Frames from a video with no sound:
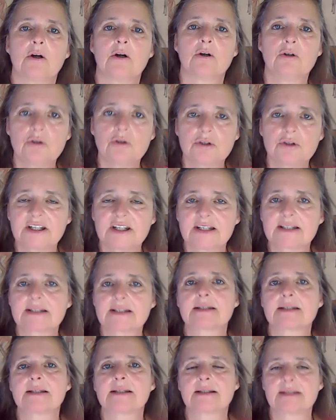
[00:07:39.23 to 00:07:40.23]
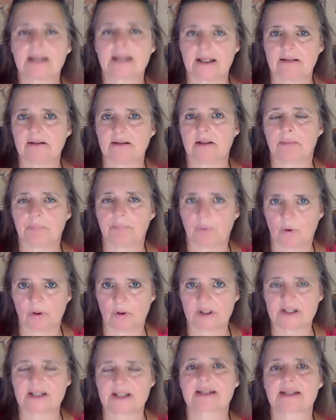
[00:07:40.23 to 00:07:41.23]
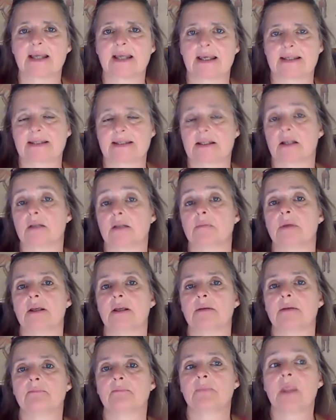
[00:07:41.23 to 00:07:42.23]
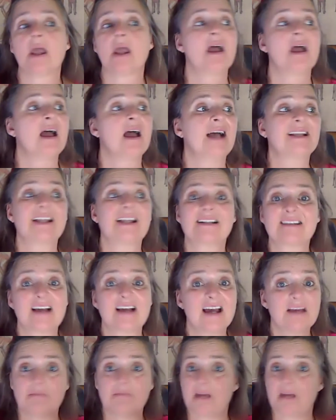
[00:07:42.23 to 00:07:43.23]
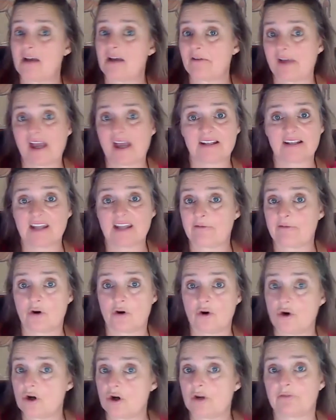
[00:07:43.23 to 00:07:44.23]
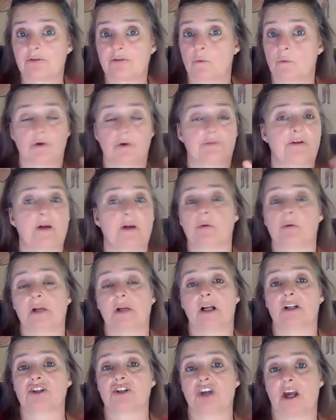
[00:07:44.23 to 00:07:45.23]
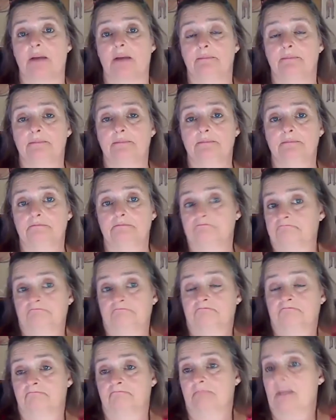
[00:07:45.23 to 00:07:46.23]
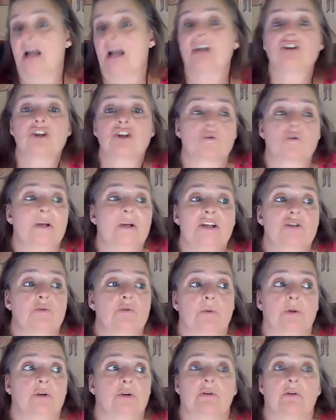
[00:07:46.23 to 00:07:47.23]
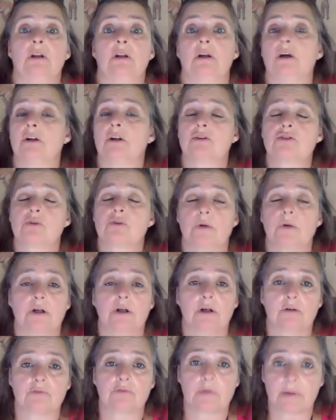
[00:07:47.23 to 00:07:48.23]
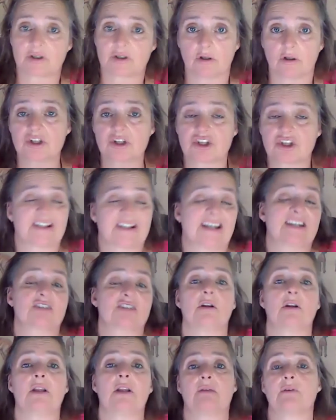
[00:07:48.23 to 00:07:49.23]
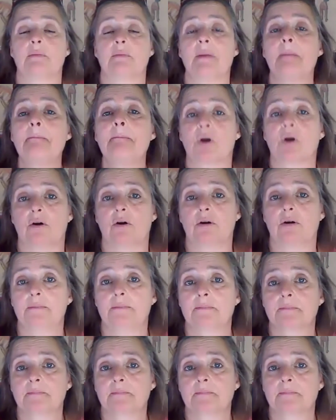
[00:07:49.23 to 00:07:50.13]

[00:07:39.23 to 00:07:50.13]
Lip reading: who did the tender points test on me. At that time, I had never heard of the word fibromyalgia. I just went to a rheumatologist. That's all I remember.